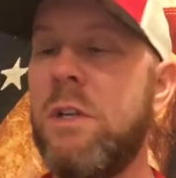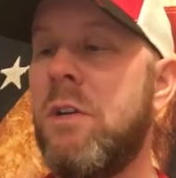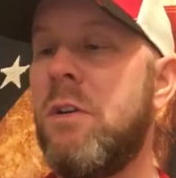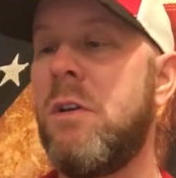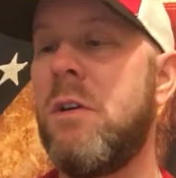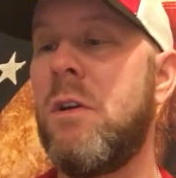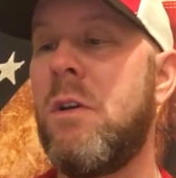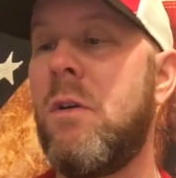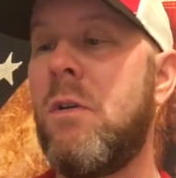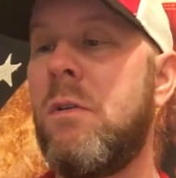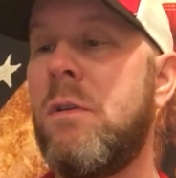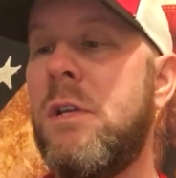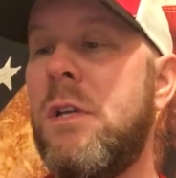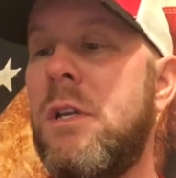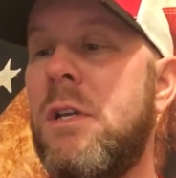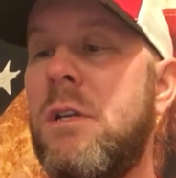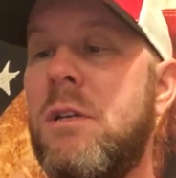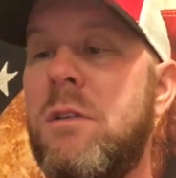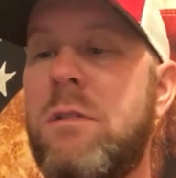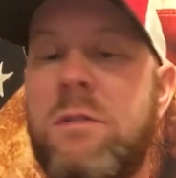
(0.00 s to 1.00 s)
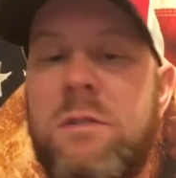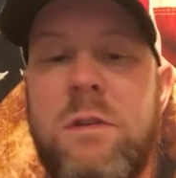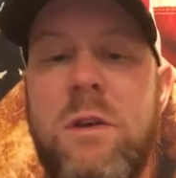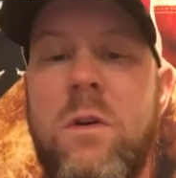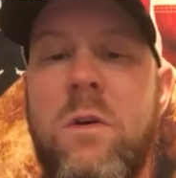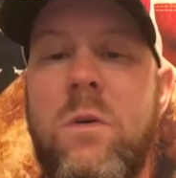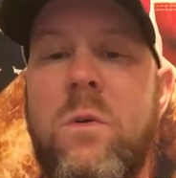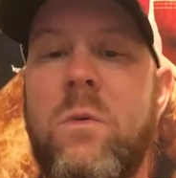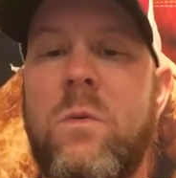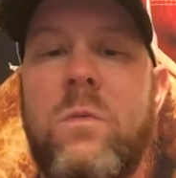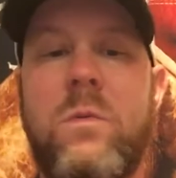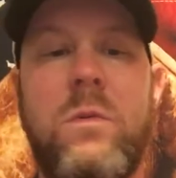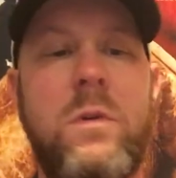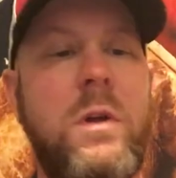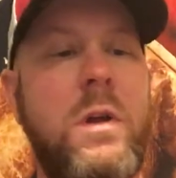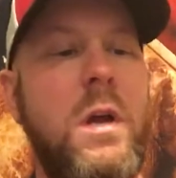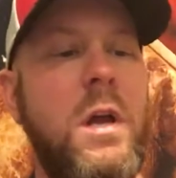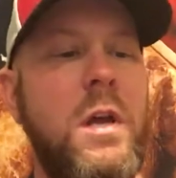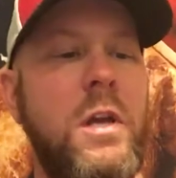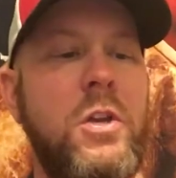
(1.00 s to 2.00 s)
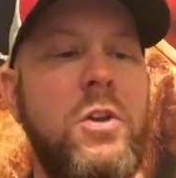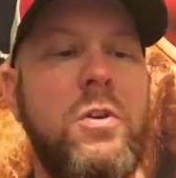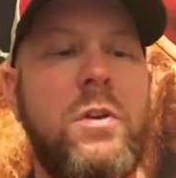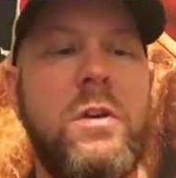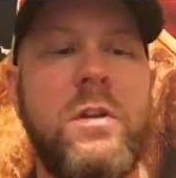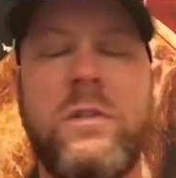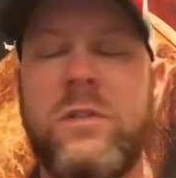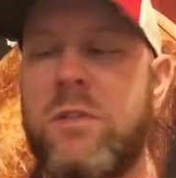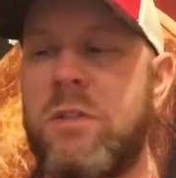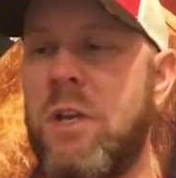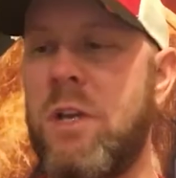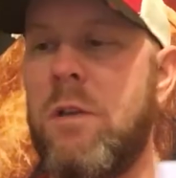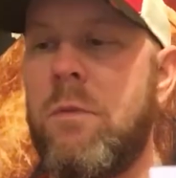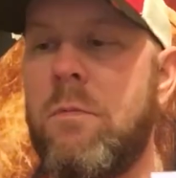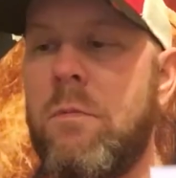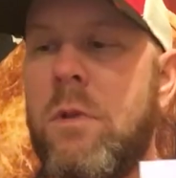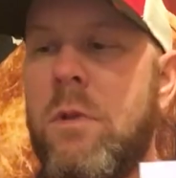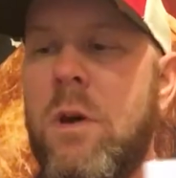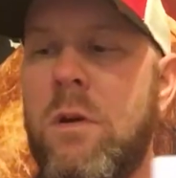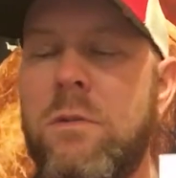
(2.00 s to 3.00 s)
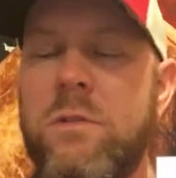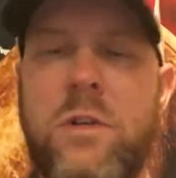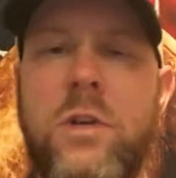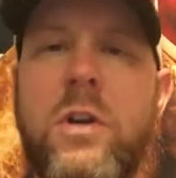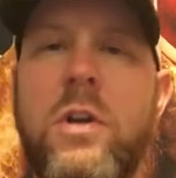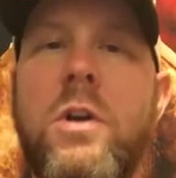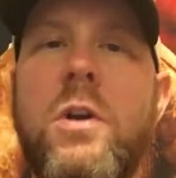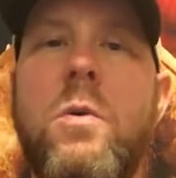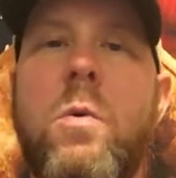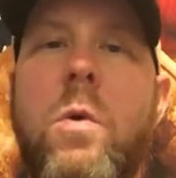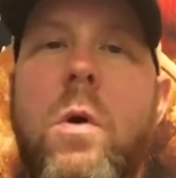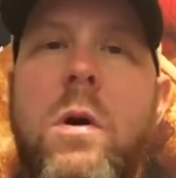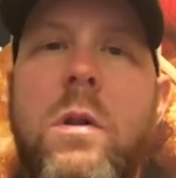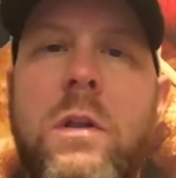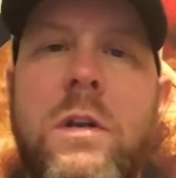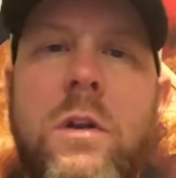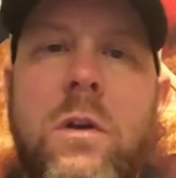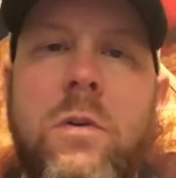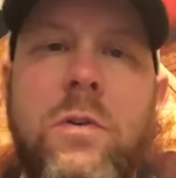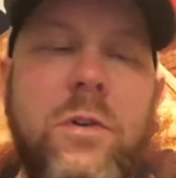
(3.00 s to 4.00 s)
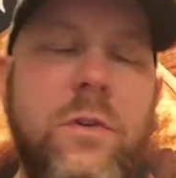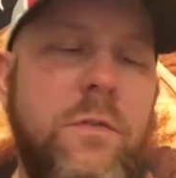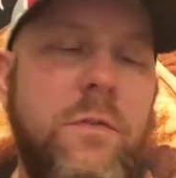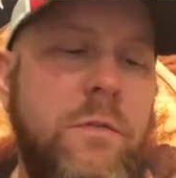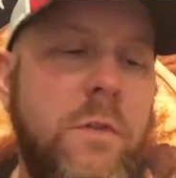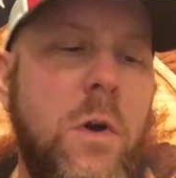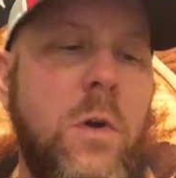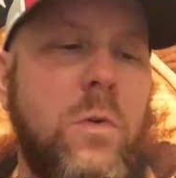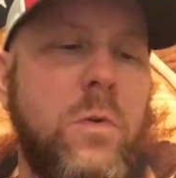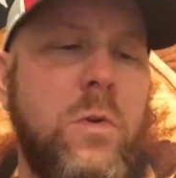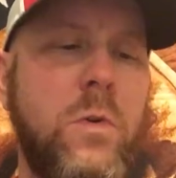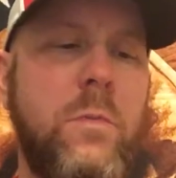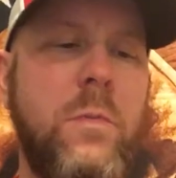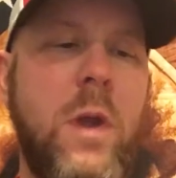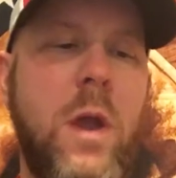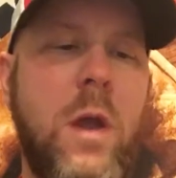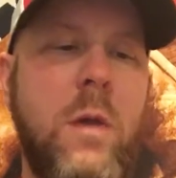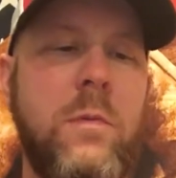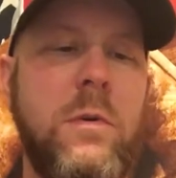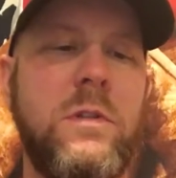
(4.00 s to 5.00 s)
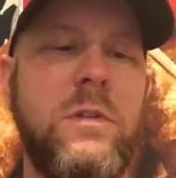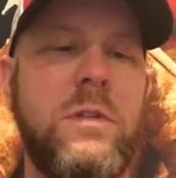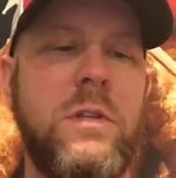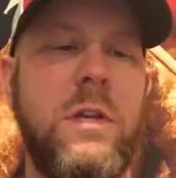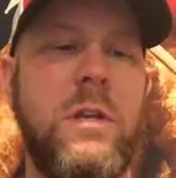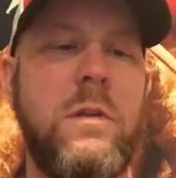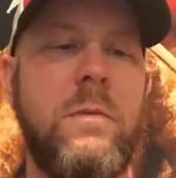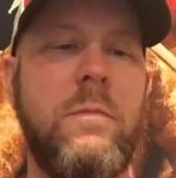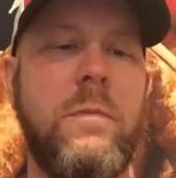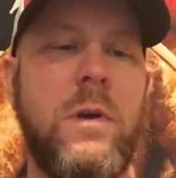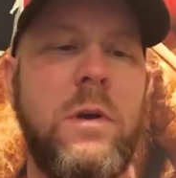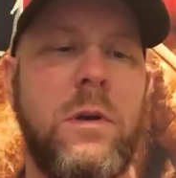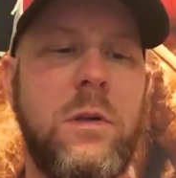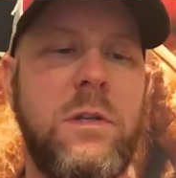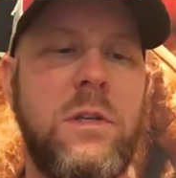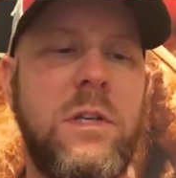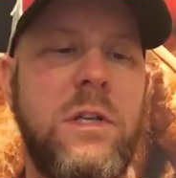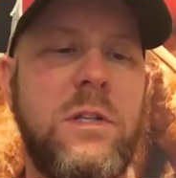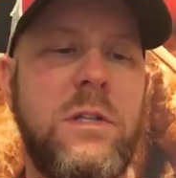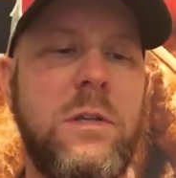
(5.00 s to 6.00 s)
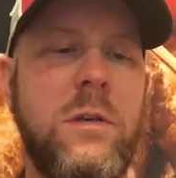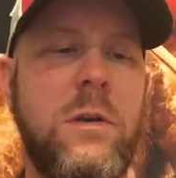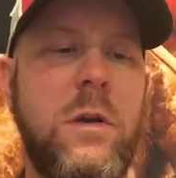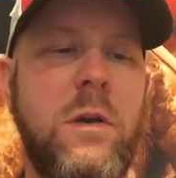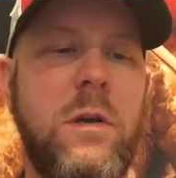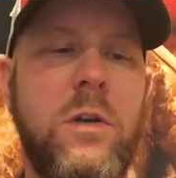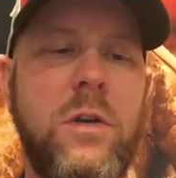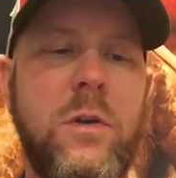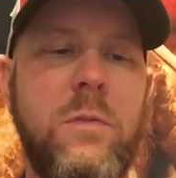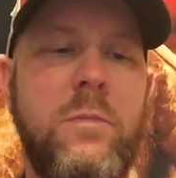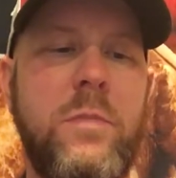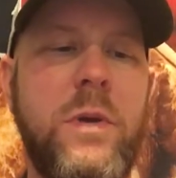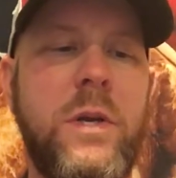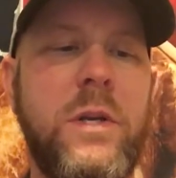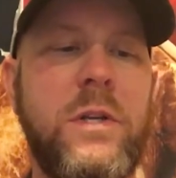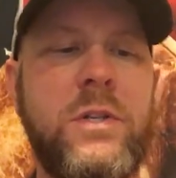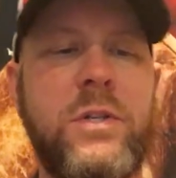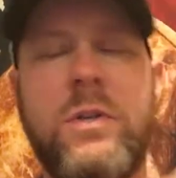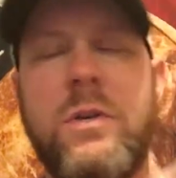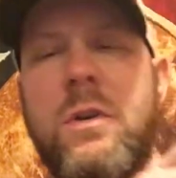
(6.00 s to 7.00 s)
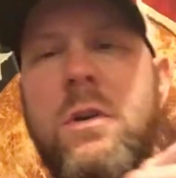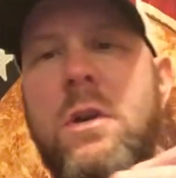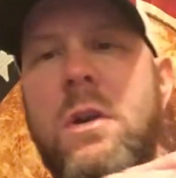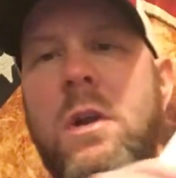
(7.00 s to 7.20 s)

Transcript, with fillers: good on these, so you can send them as long as they're good quality on your phone. You'll be able to send them a decent, a good picture